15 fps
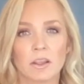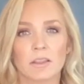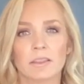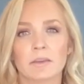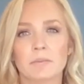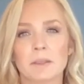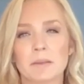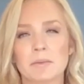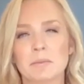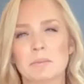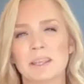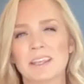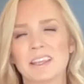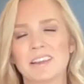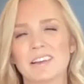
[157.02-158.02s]
that may be
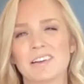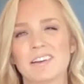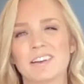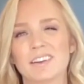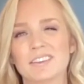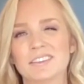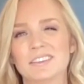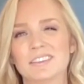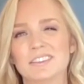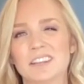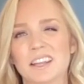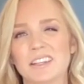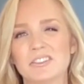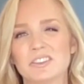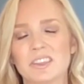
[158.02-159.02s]
making it hard to
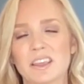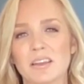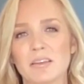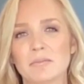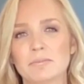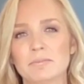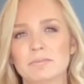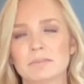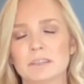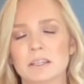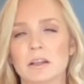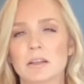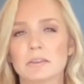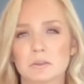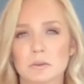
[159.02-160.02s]
change them. It
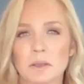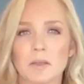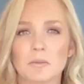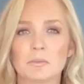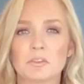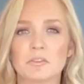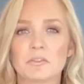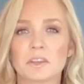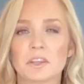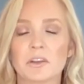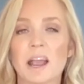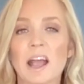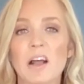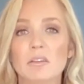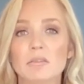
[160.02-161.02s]
also helps you figure
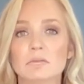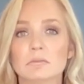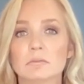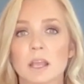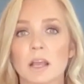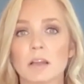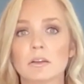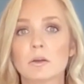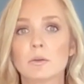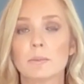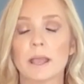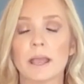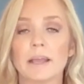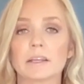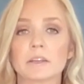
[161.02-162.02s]
out how to go
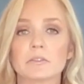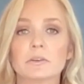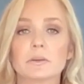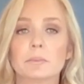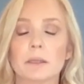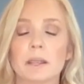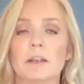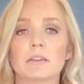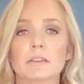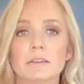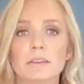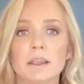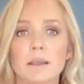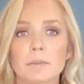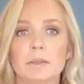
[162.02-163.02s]
back and repair the
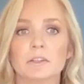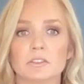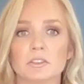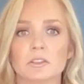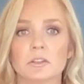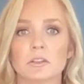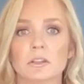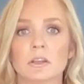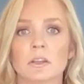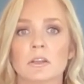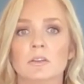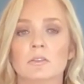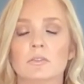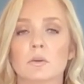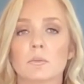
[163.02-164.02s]
damage.
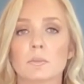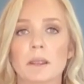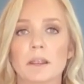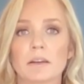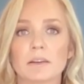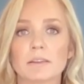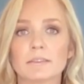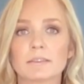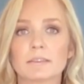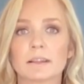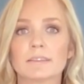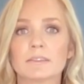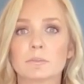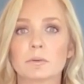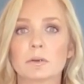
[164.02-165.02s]
So parents,
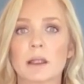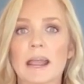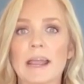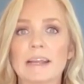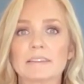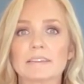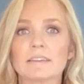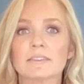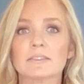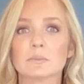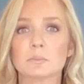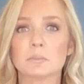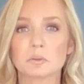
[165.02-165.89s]
let's practice